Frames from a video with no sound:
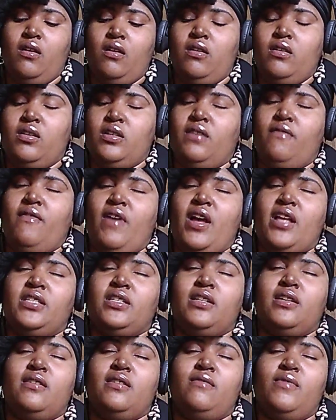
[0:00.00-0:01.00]
Divine's
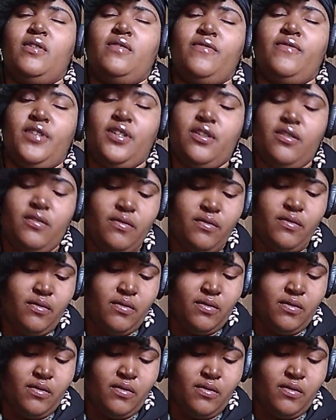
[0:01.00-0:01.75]
current will for you.